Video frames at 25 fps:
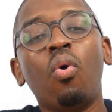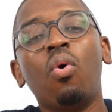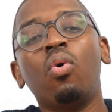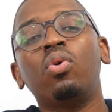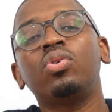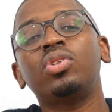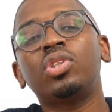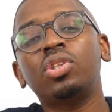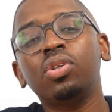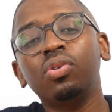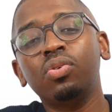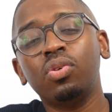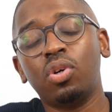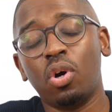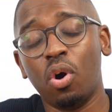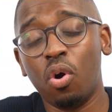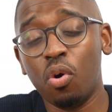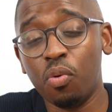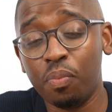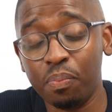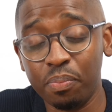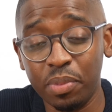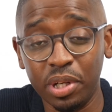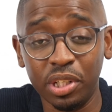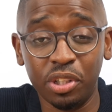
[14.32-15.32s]
also go
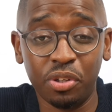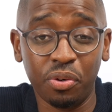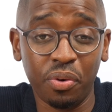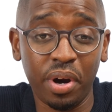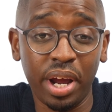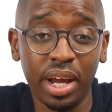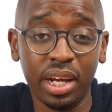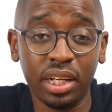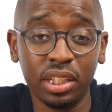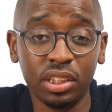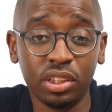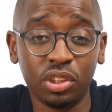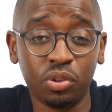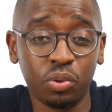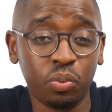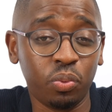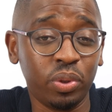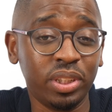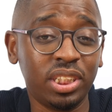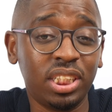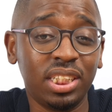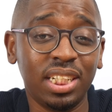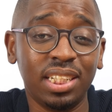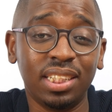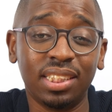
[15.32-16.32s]
mid-range,
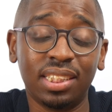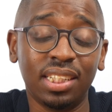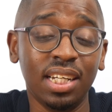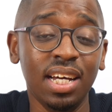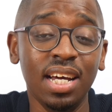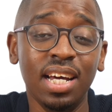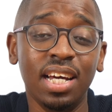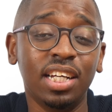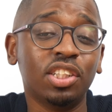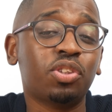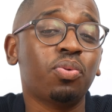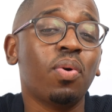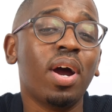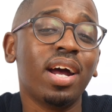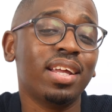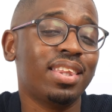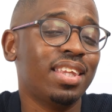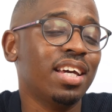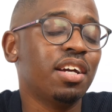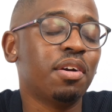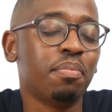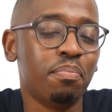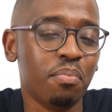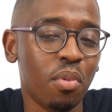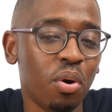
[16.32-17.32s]
which is where I
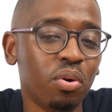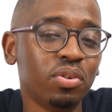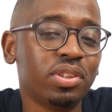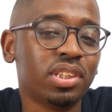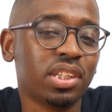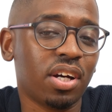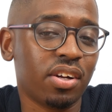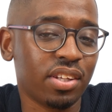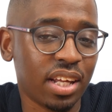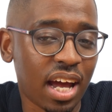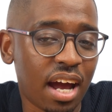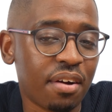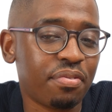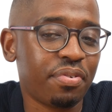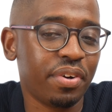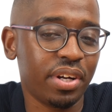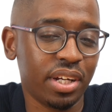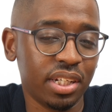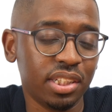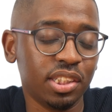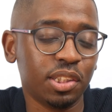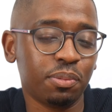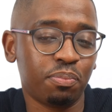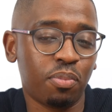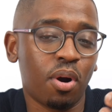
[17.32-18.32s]
think most South
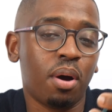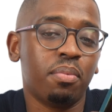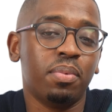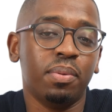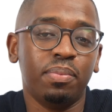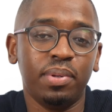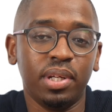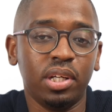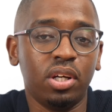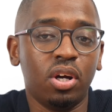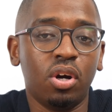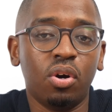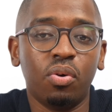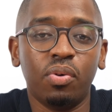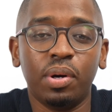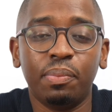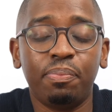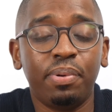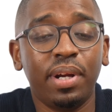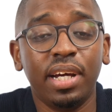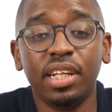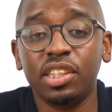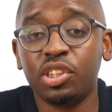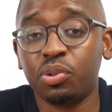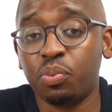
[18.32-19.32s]
Africans probably go, a
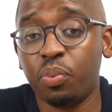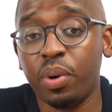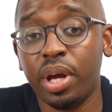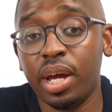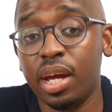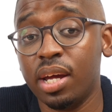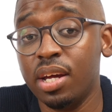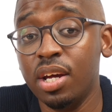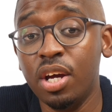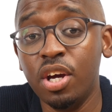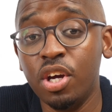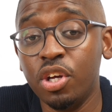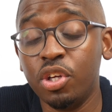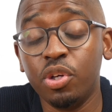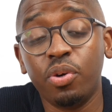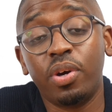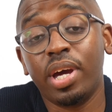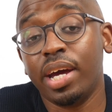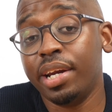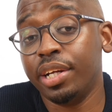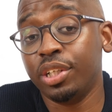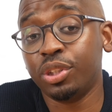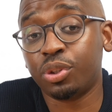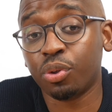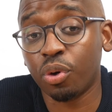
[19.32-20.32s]
place where you
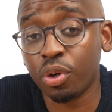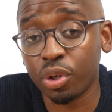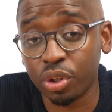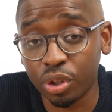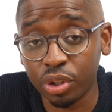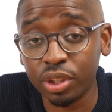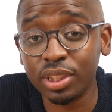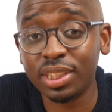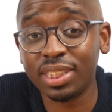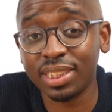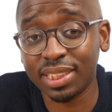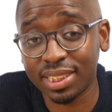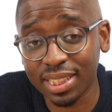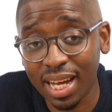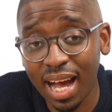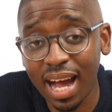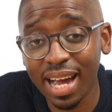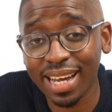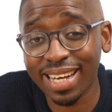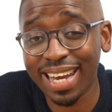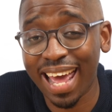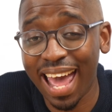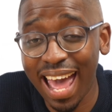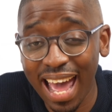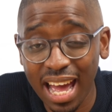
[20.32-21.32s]
can enjoy good
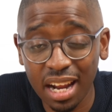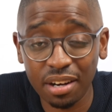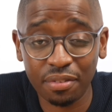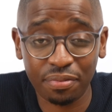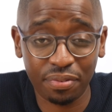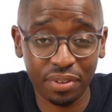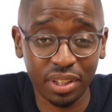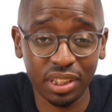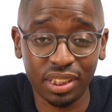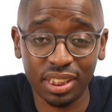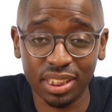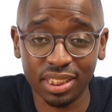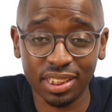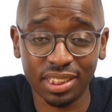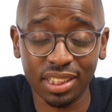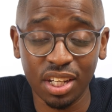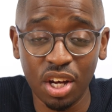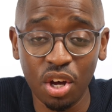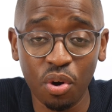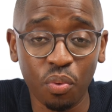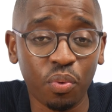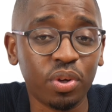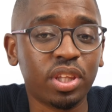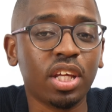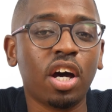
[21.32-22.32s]
design and features
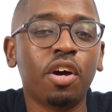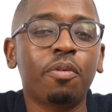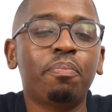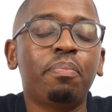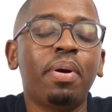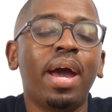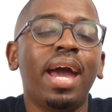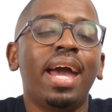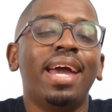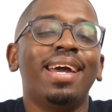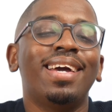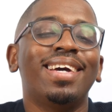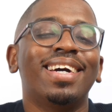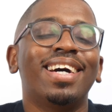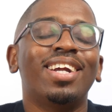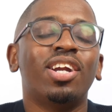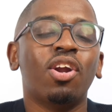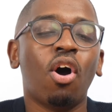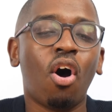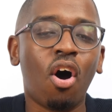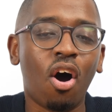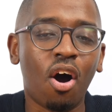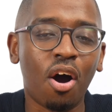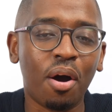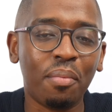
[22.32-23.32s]
without paying an
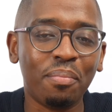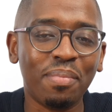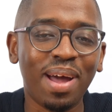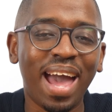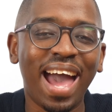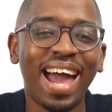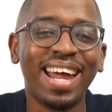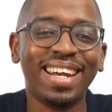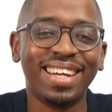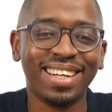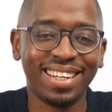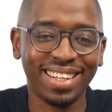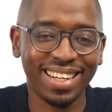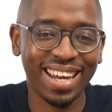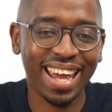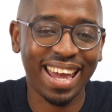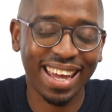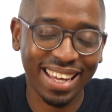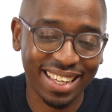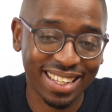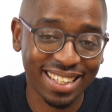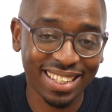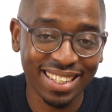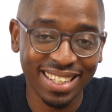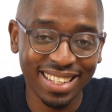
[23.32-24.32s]
arm and a leg.
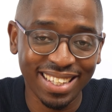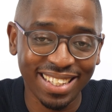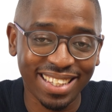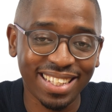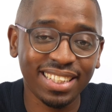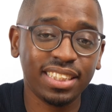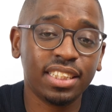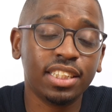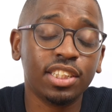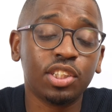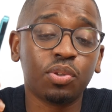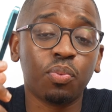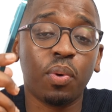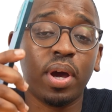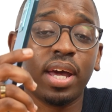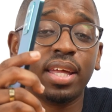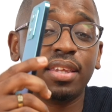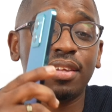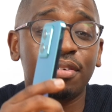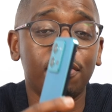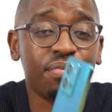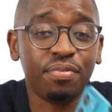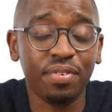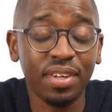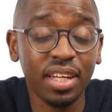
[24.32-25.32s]
This is where
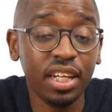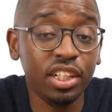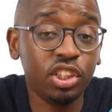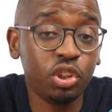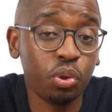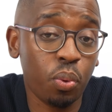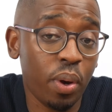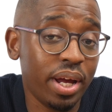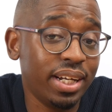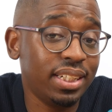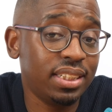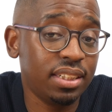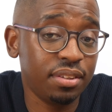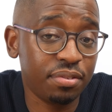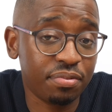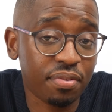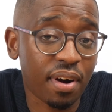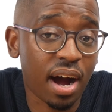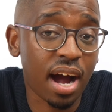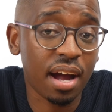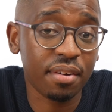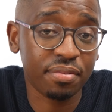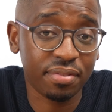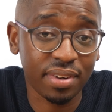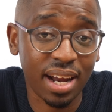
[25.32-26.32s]
the
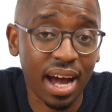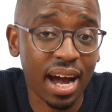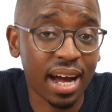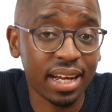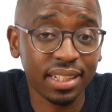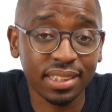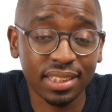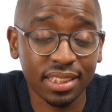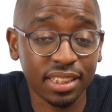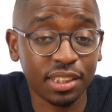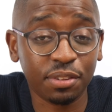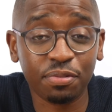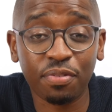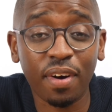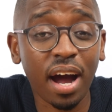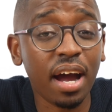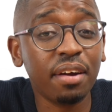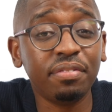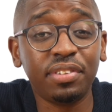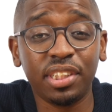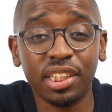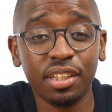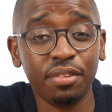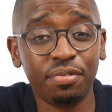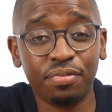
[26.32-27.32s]
V25 lies. This
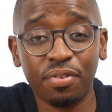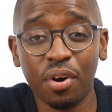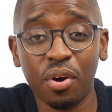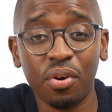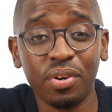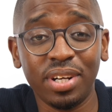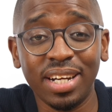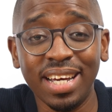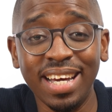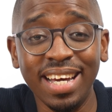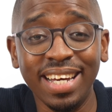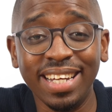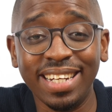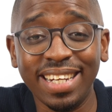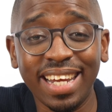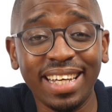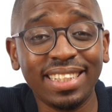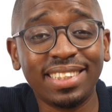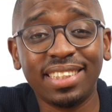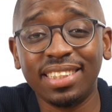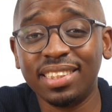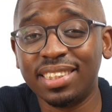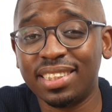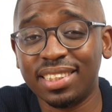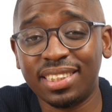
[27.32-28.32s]
5G phone
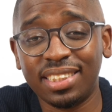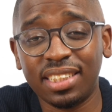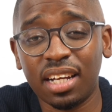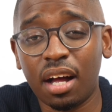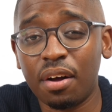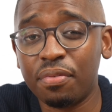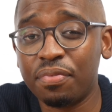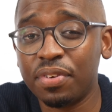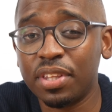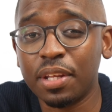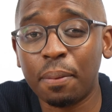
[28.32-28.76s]
nestles itself in